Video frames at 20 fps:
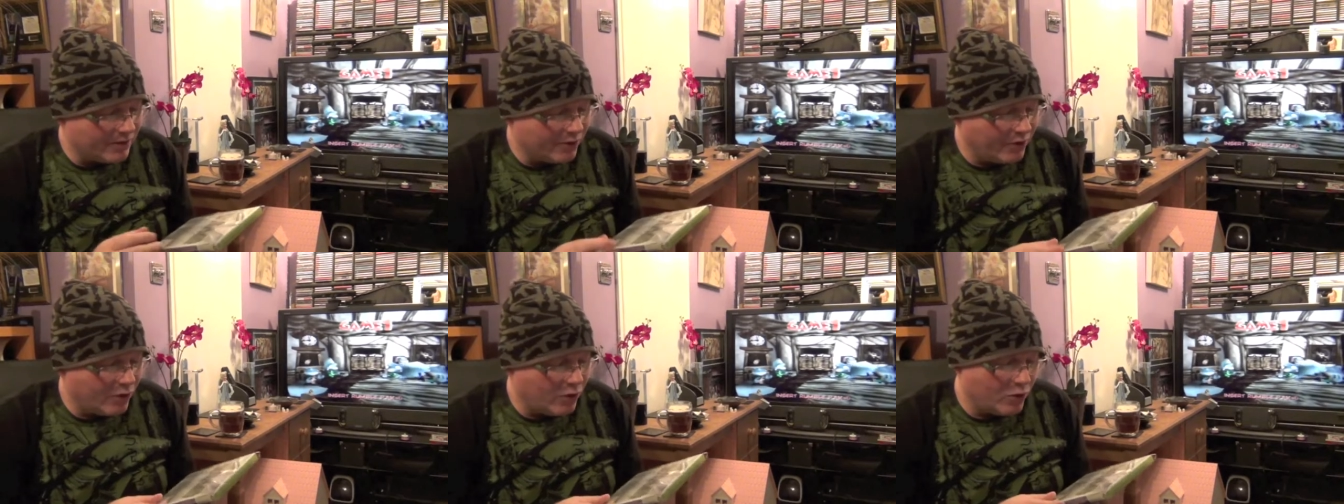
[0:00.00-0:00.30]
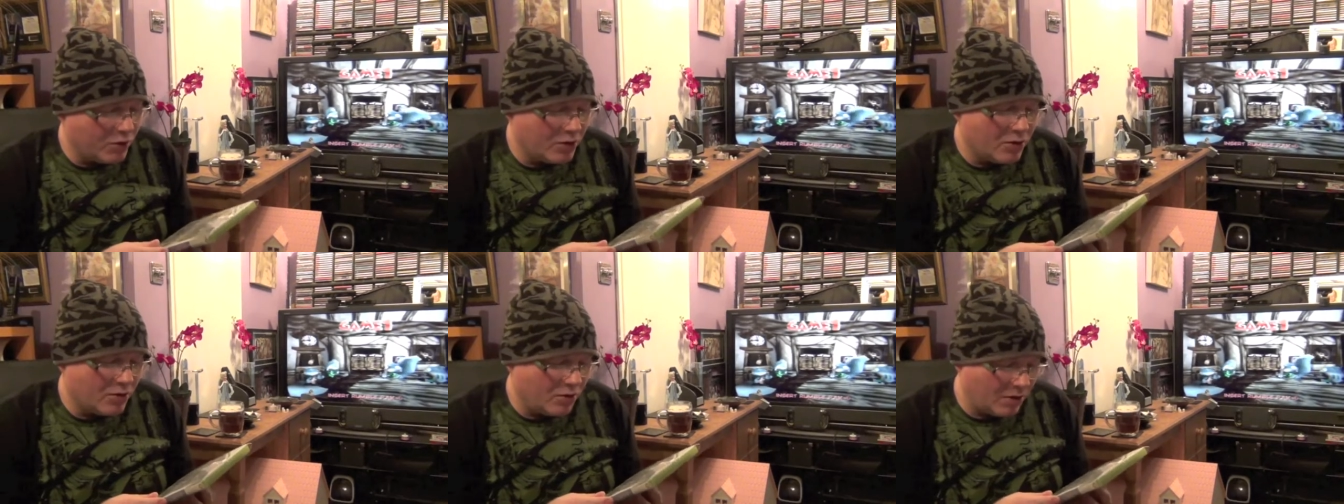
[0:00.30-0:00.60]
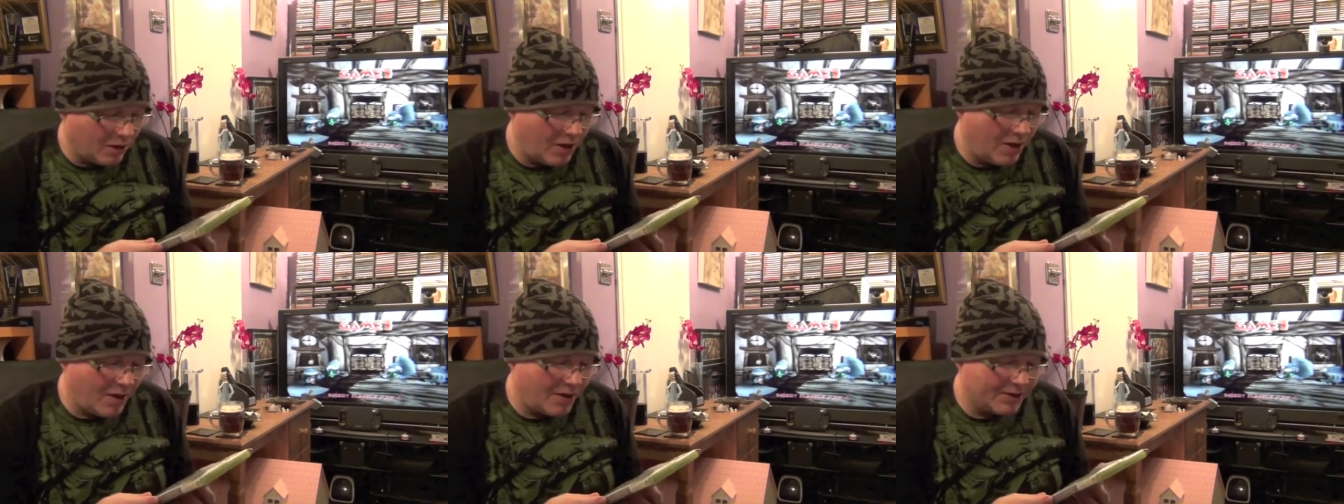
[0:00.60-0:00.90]
4 new
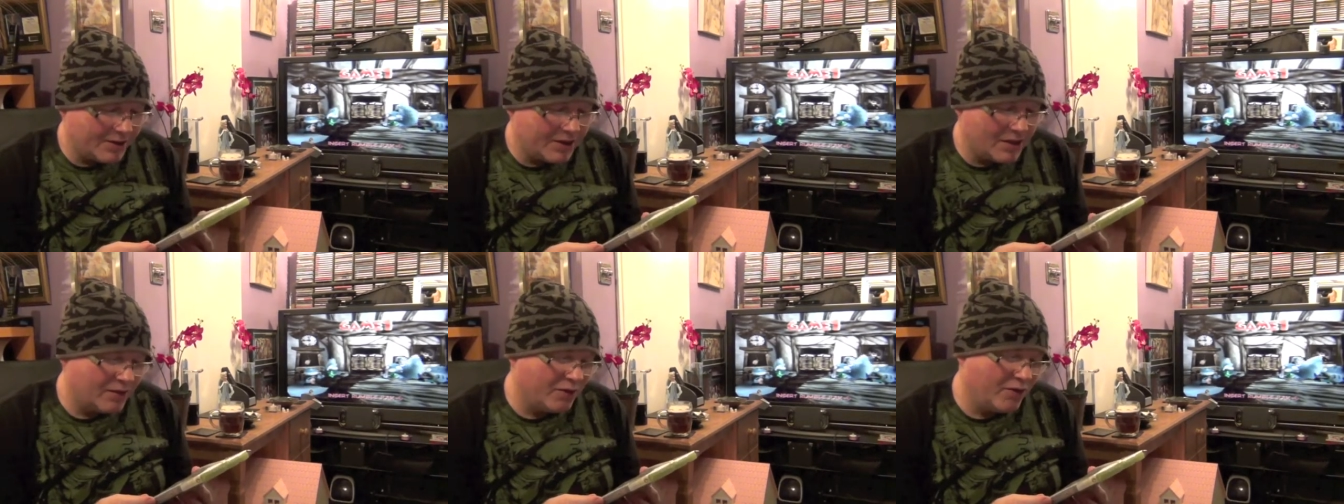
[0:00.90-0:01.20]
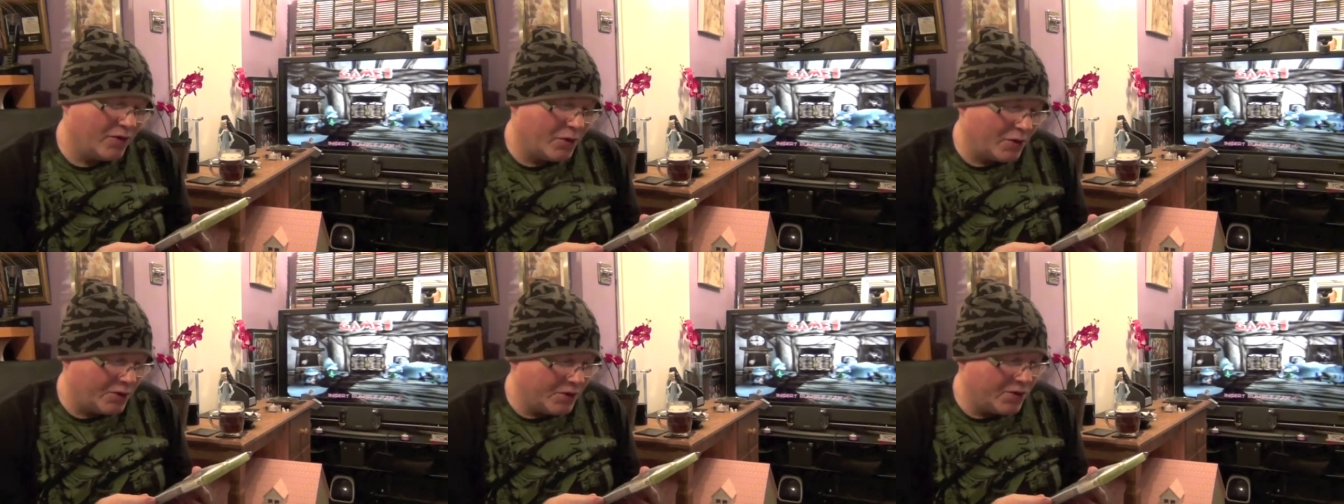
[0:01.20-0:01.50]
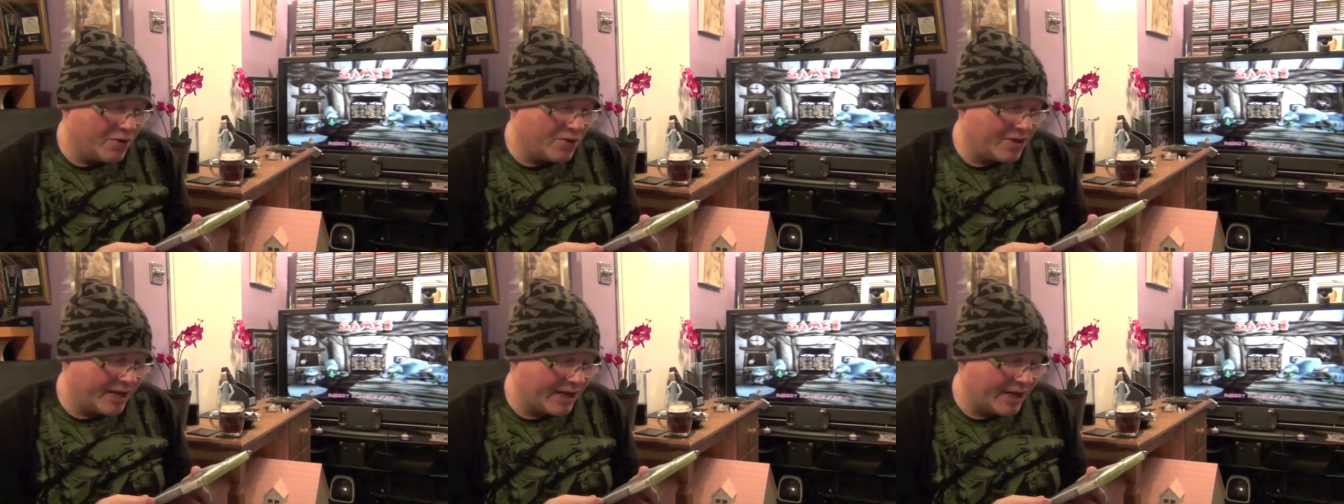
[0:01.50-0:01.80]
classes, 4
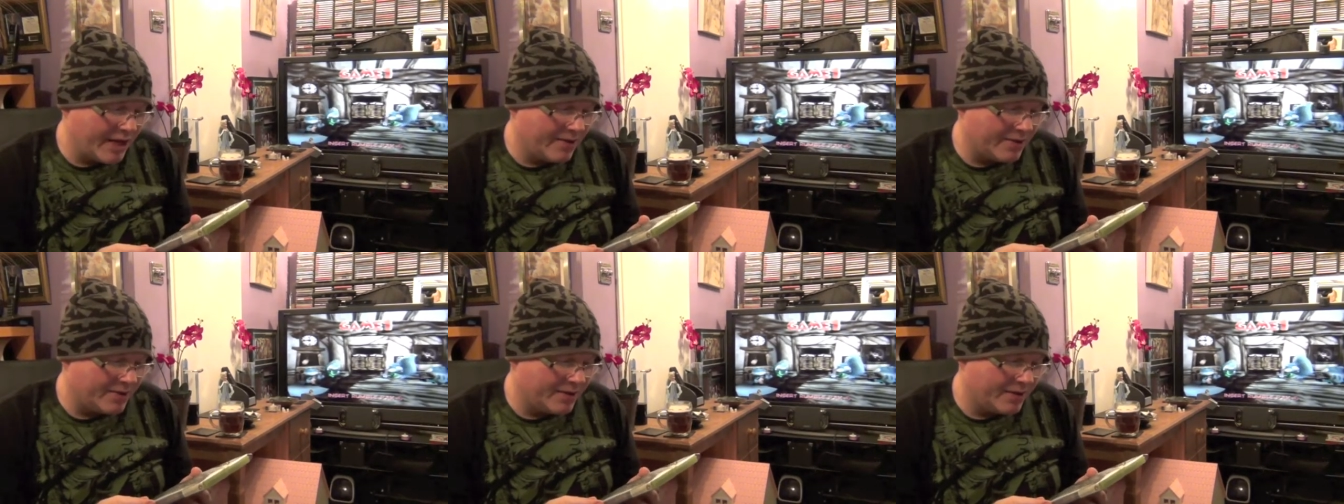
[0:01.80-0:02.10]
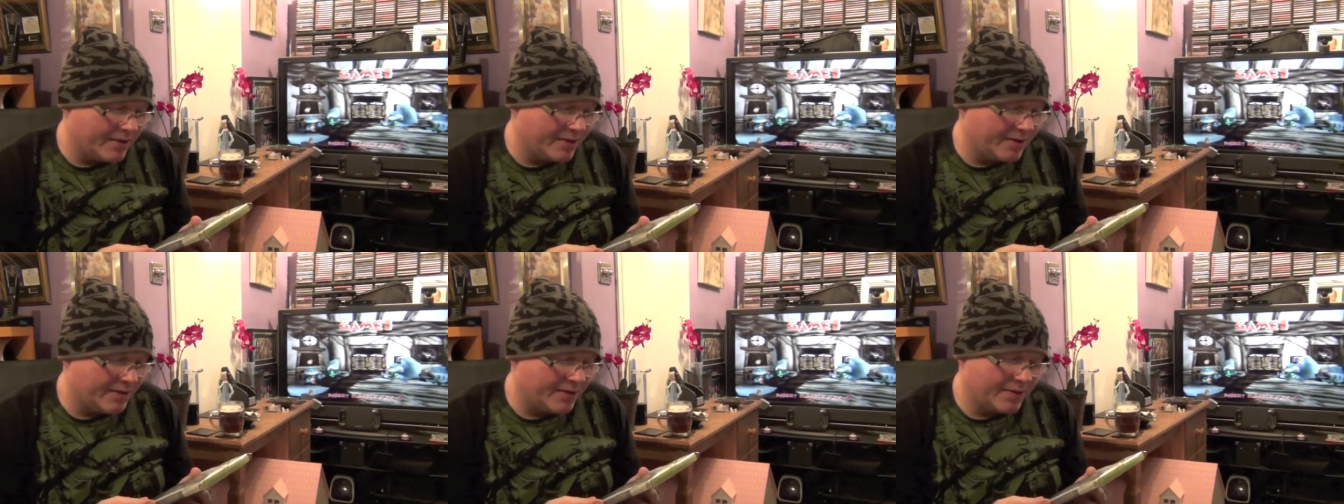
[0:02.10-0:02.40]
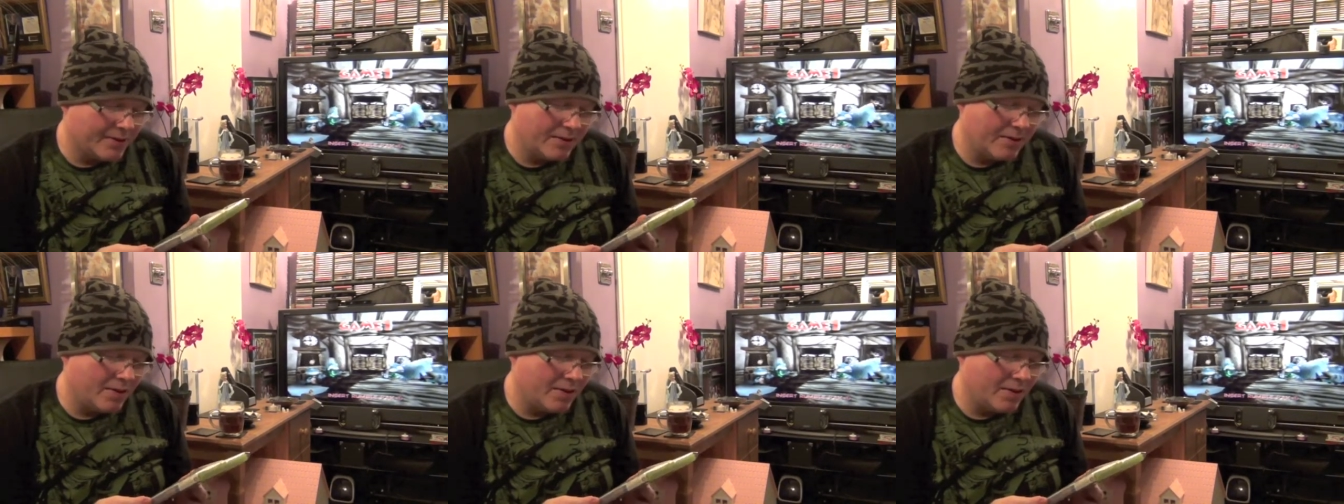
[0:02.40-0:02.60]
new characters,